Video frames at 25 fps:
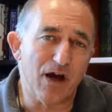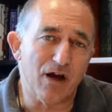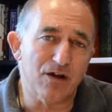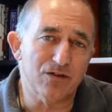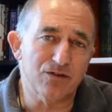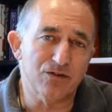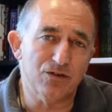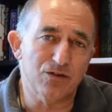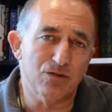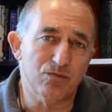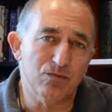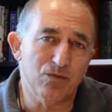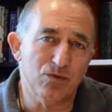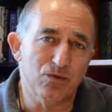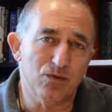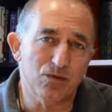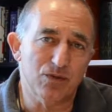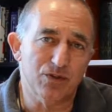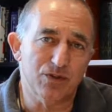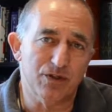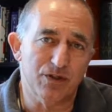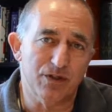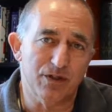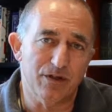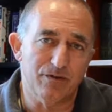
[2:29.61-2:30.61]

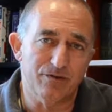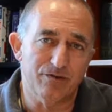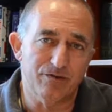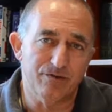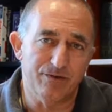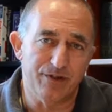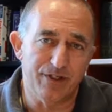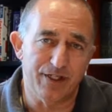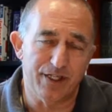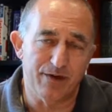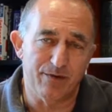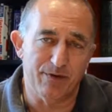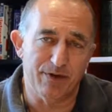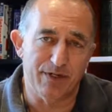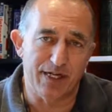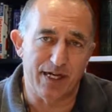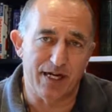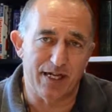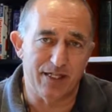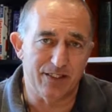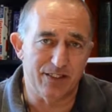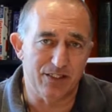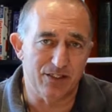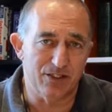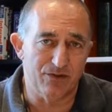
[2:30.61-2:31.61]
underwater video
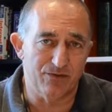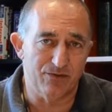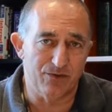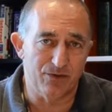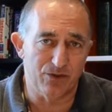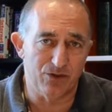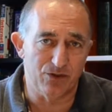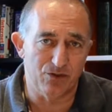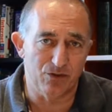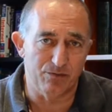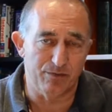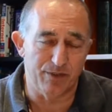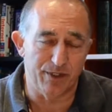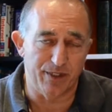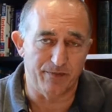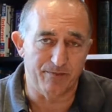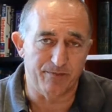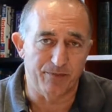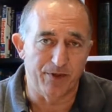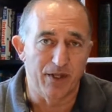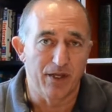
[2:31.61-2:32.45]
analysis of your swimming.